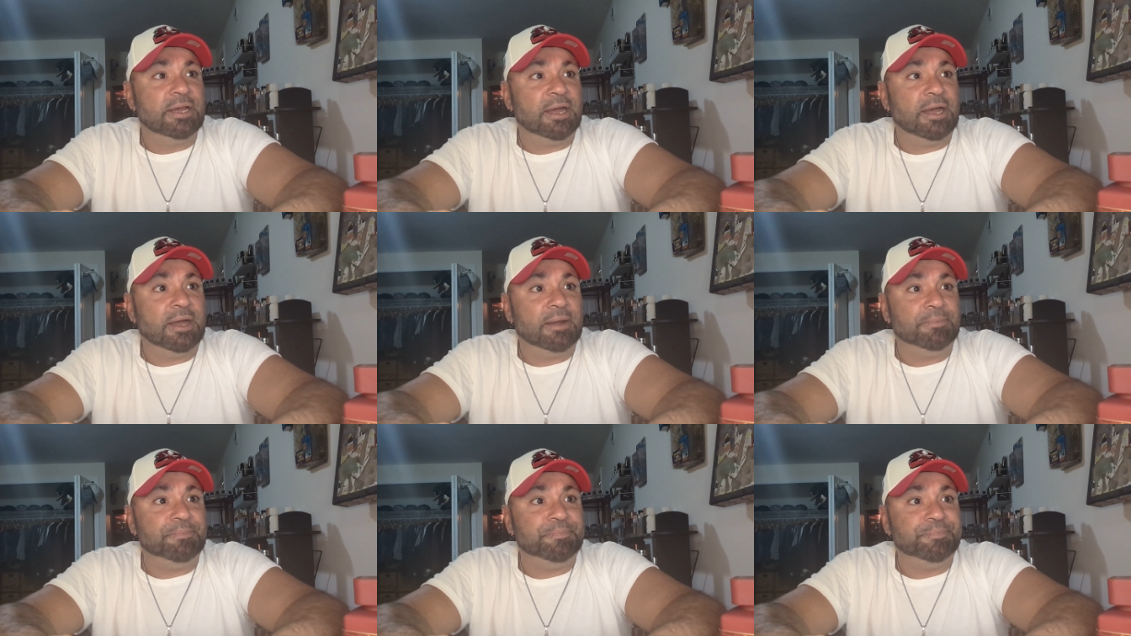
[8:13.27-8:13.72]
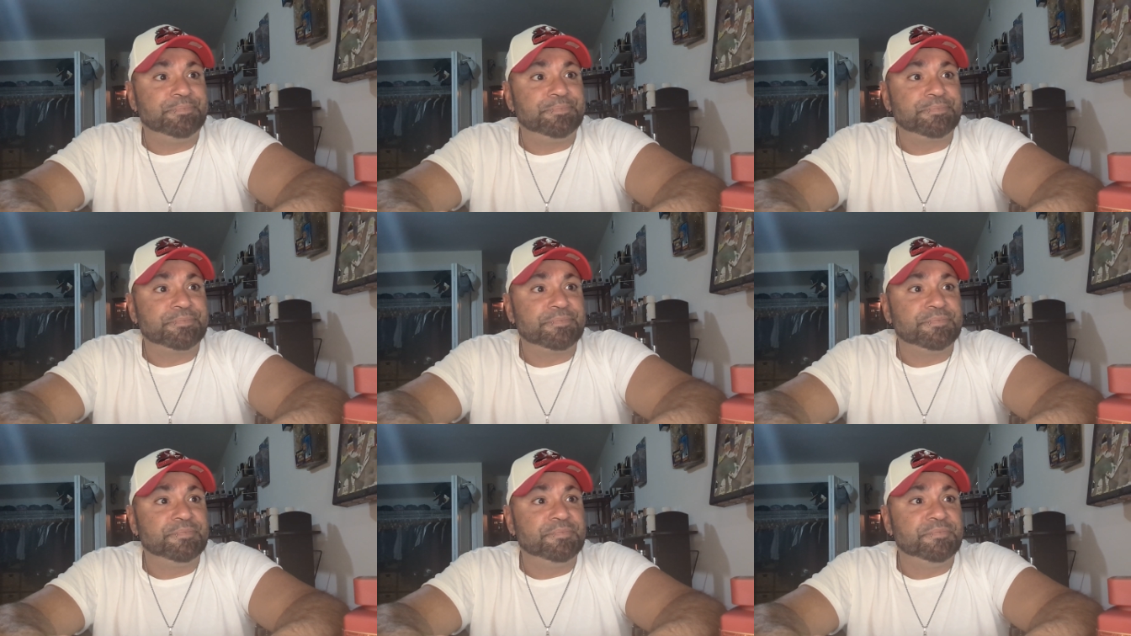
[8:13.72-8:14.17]
Um,
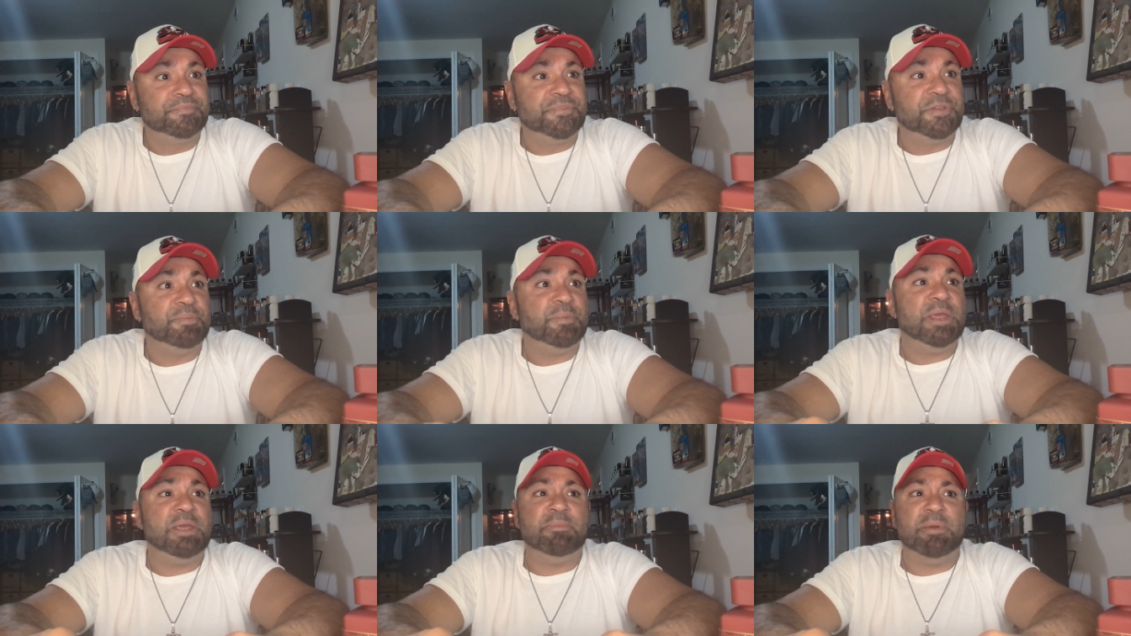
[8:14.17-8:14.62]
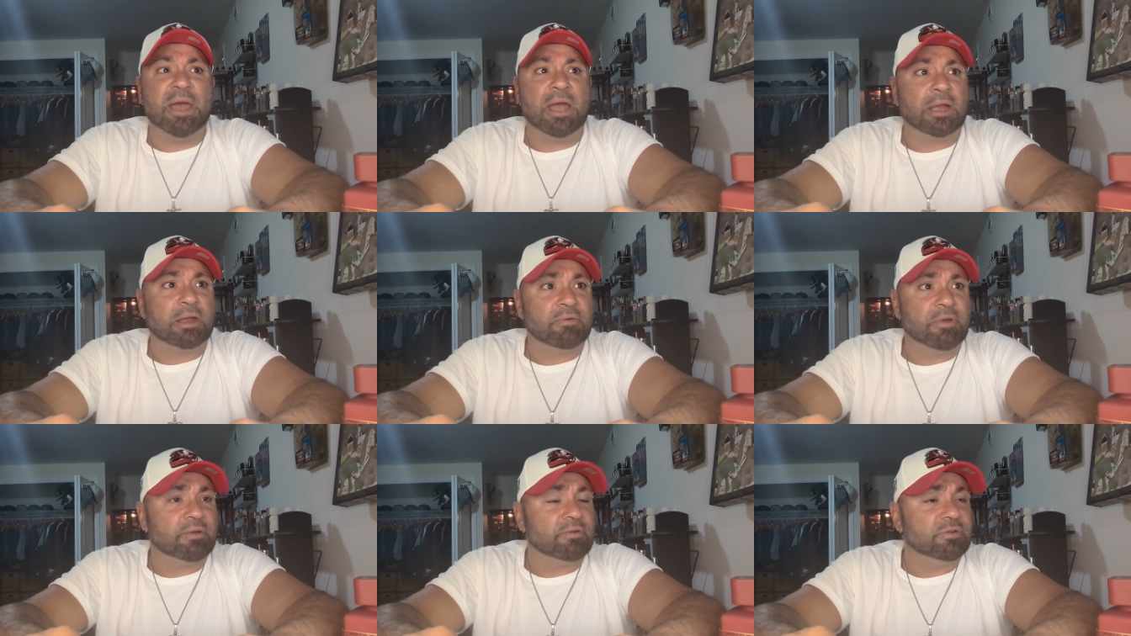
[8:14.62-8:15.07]
to me,
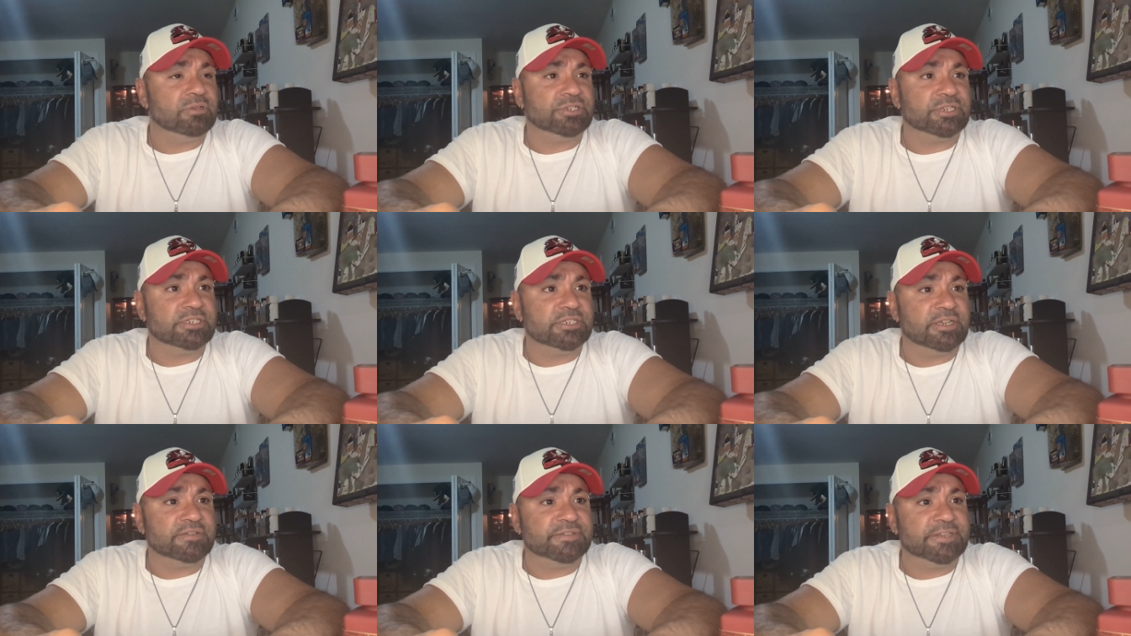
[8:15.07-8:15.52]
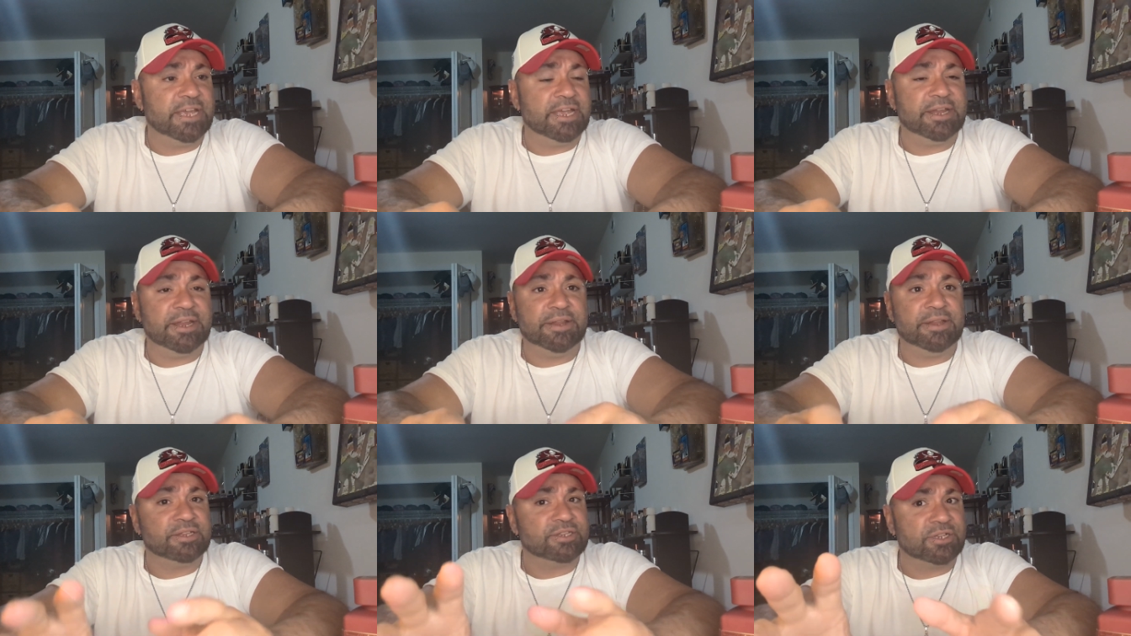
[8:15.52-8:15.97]
Baccarat Rouge, as I've
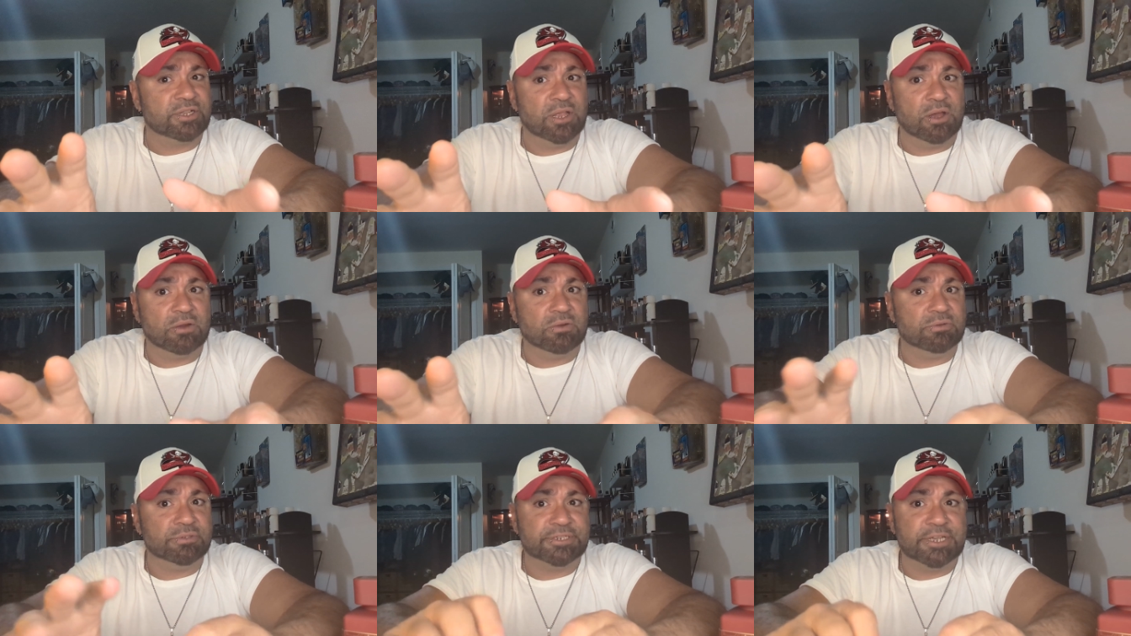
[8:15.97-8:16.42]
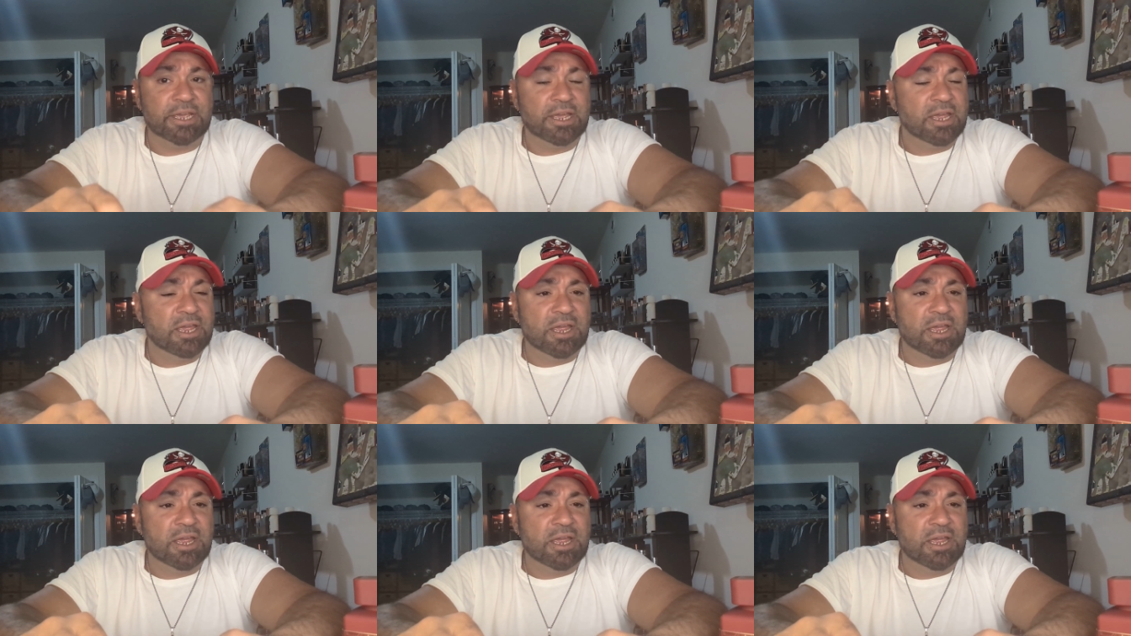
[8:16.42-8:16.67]
said, and its clones,